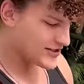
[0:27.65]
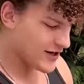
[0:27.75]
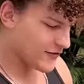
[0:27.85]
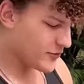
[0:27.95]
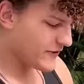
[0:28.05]

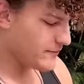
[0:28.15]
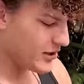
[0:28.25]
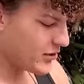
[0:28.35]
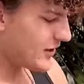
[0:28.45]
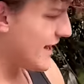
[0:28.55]
stuff we've
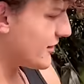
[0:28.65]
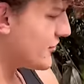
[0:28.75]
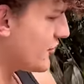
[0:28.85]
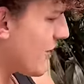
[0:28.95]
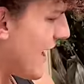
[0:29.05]
built at
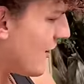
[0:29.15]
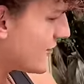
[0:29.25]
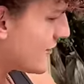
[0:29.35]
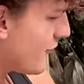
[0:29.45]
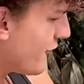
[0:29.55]
the new
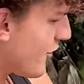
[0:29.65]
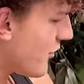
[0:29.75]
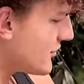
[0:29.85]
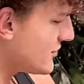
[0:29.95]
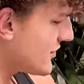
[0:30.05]
house so far.